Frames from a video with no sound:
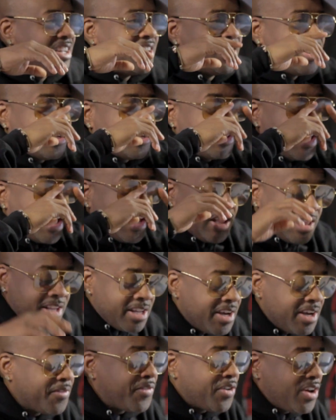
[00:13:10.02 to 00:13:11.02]
They
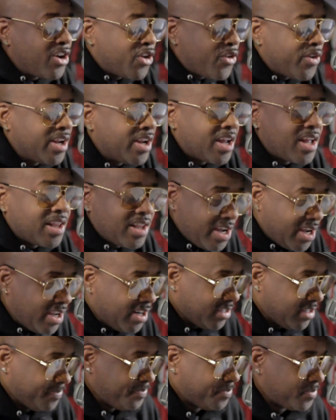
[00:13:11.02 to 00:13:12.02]
live here in
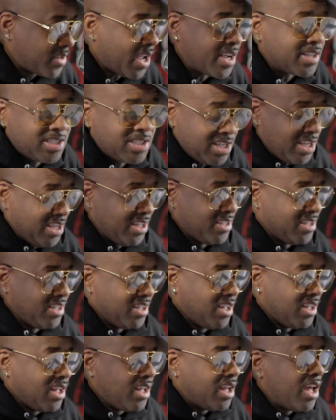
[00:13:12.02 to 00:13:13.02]
Atlanta. That's it.
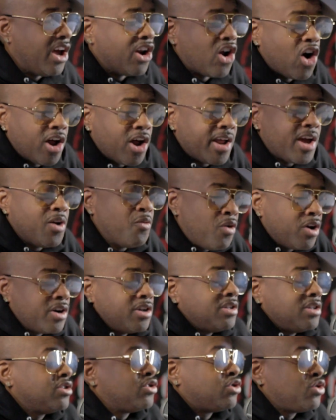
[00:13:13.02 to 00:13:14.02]
And all they
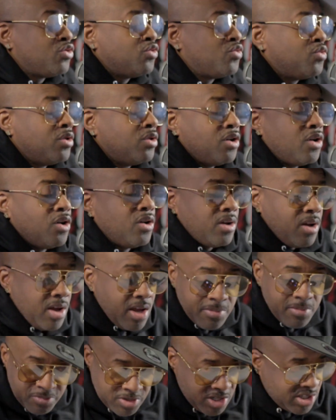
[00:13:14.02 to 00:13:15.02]
wanted to do,
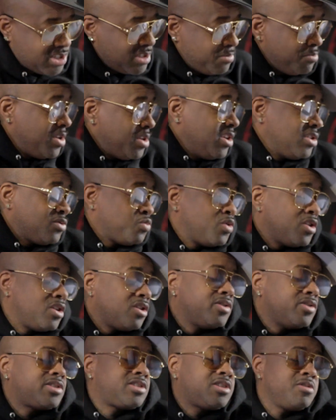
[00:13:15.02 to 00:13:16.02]
and just as me as
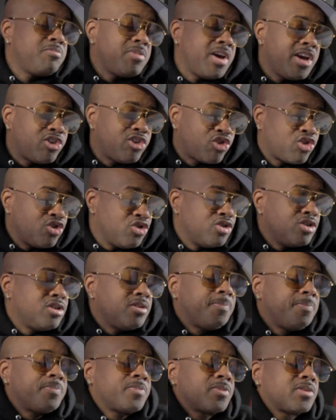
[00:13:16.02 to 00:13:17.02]
well, is to make
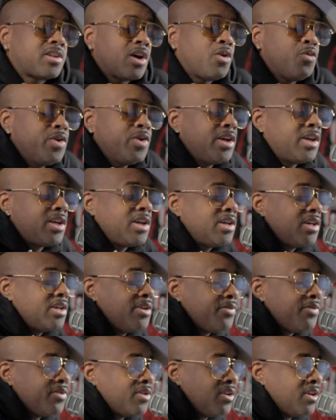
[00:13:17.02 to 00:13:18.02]
sure that we
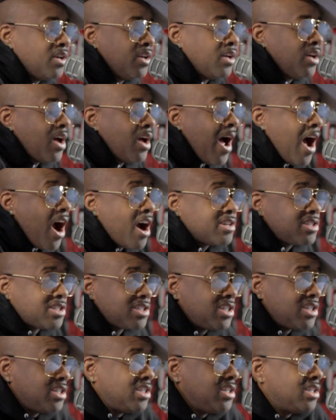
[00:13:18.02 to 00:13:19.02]
give our
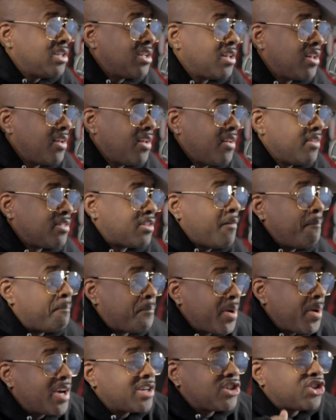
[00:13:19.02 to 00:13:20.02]
city the
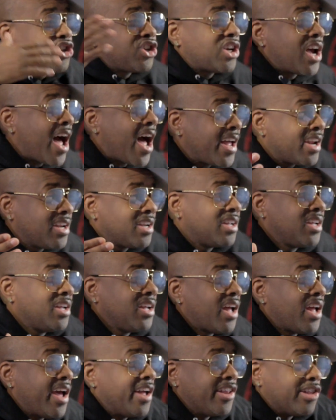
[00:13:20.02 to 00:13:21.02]
best shot
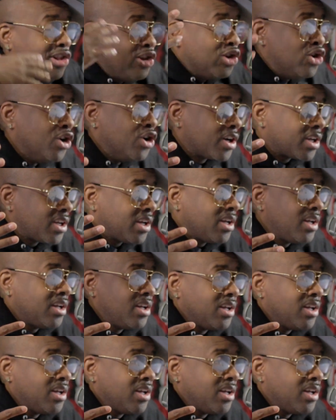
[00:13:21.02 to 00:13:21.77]
and look